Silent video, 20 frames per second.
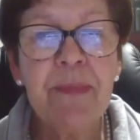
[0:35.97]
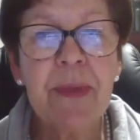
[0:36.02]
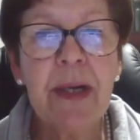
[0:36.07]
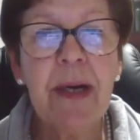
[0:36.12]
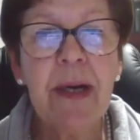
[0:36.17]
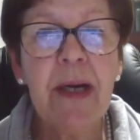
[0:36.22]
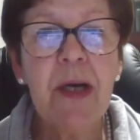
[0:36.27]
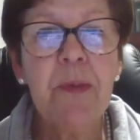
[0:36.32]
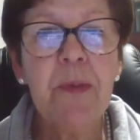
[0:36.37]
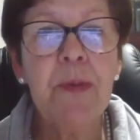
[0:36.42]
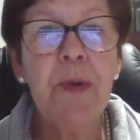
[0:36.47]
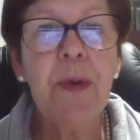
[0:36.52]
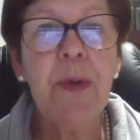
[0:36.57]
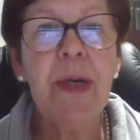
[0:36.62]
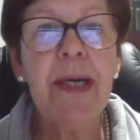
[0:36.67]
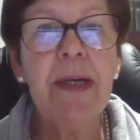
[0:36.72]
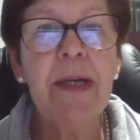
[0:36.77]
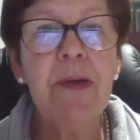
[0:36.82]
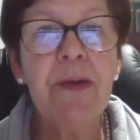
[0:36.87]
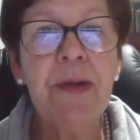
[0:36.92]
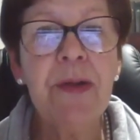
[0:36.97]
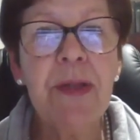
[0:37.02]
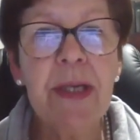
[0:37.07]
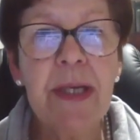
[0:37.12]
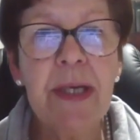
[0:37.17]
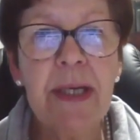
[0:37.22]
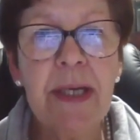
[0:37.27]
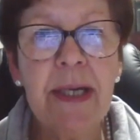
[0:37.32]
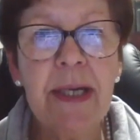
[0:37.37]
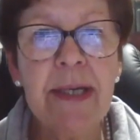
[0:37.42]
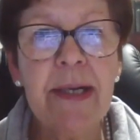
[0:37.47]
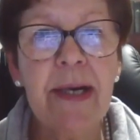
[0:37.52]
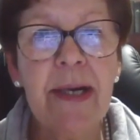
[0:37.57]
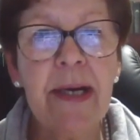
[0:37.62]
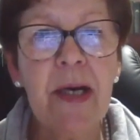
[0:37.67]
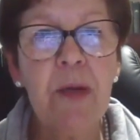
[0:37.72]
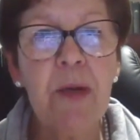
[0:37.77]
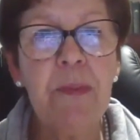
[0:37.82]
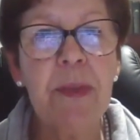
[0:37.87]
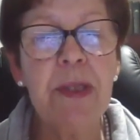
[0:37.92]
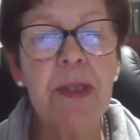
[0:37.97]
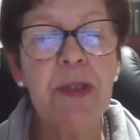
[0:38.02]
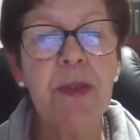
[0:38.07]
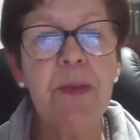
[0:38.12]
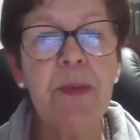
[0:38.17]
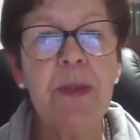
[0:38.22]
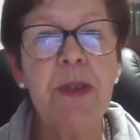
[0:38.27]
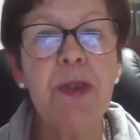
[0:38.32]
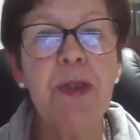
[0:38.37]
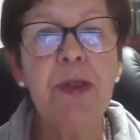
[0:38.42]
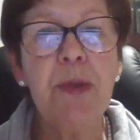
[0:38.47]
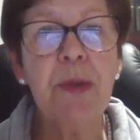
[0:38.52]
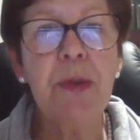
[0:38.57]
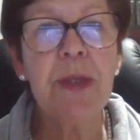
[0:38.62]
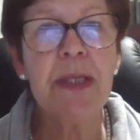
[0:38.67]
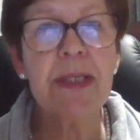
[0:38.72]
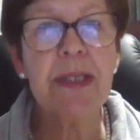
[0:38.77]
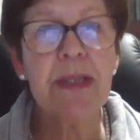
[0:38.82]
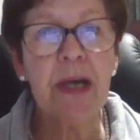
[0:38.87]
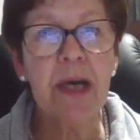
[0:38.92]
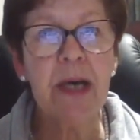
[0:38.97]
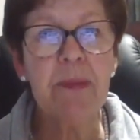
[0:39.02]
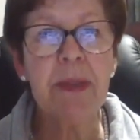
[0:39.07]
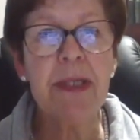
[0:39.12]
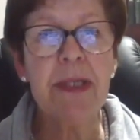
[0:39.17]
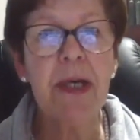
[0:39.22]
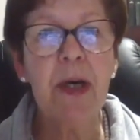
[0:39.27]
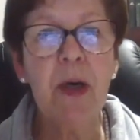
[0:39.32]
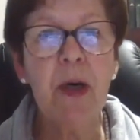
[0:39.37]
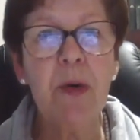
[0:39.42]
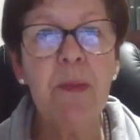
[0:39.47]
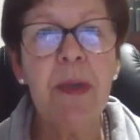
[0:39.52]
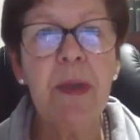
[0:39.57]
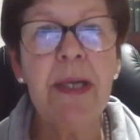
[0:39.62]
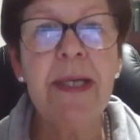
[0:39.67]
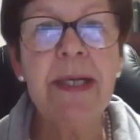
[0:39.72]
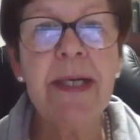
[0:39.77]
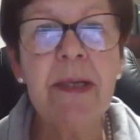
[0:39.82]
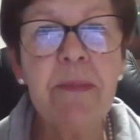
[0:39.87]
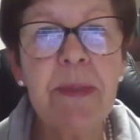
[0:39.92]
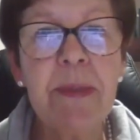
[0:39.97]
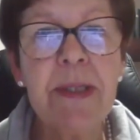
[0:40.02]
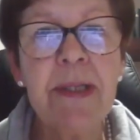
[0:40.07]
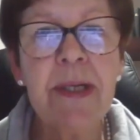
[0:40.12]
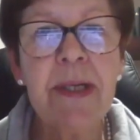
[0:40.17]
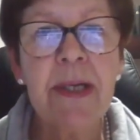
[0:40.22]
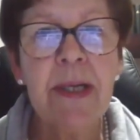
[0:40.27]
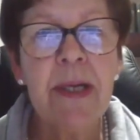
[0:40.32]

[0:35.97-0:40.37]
I hope you're healthy and I hope that you enjoy the time at home a little bit